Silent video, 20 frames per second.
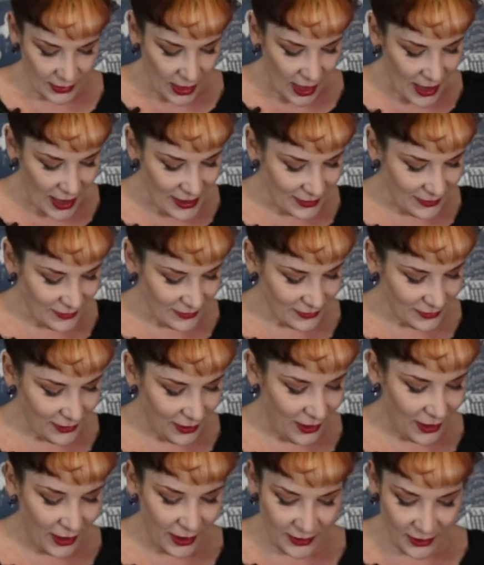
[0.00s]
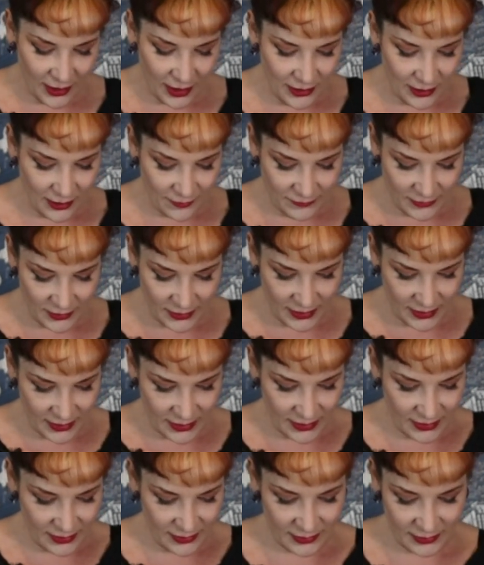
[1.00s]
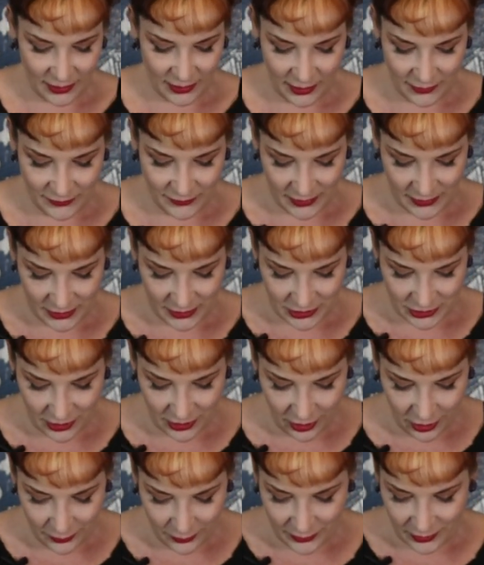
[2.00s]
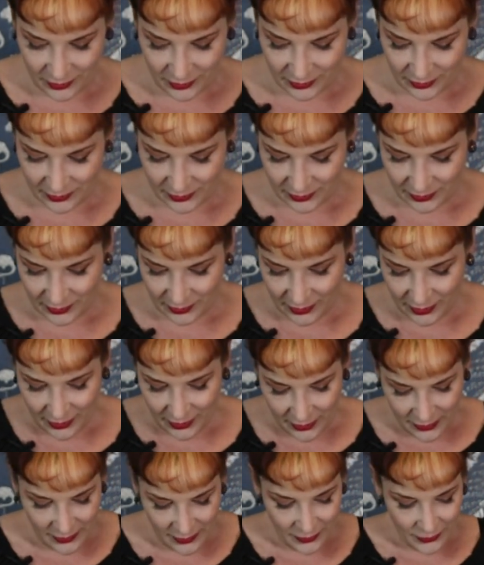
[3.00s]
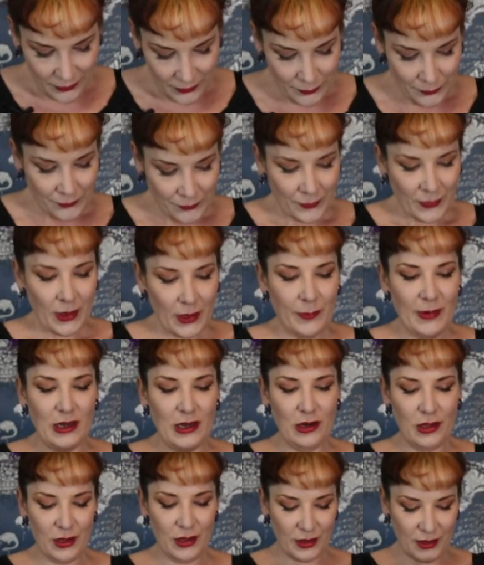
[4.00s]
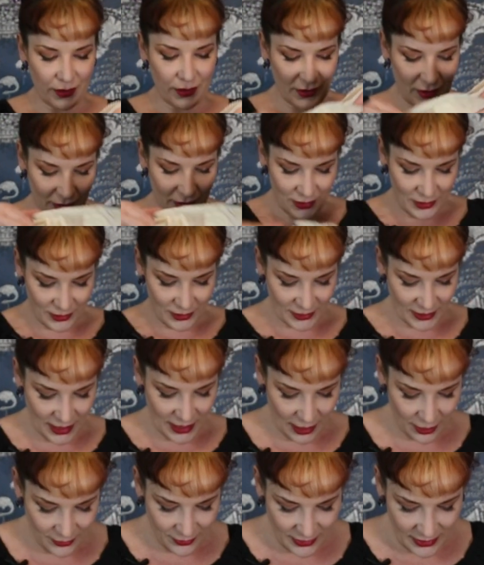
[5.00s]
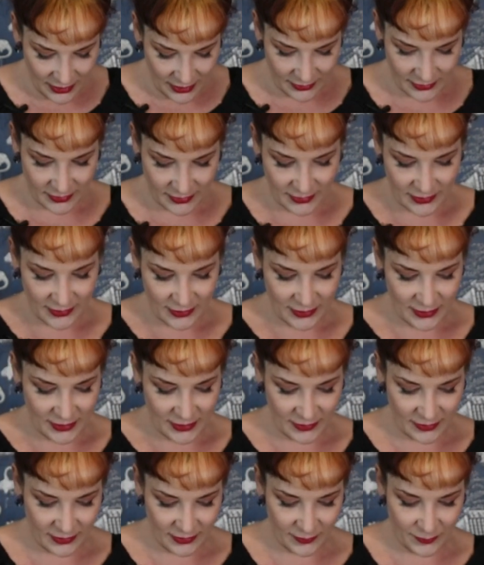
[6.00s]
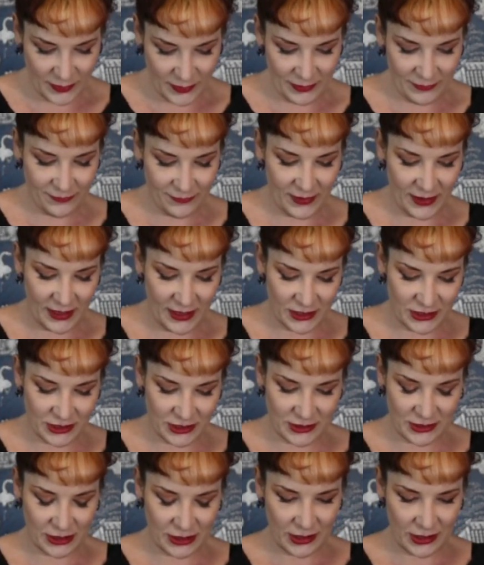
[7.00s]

And inside, I love looking inside vintage garments. I mean, look how neat this has been finished.